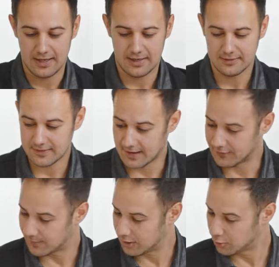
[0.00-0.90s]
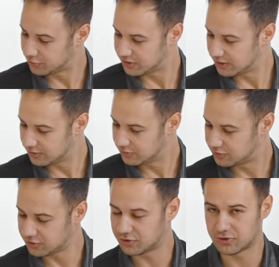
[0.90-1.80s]
And I've got my notes here
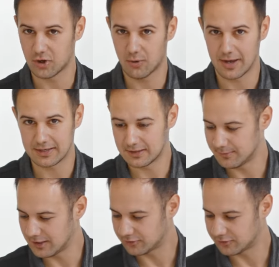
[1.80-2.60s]
just so I can make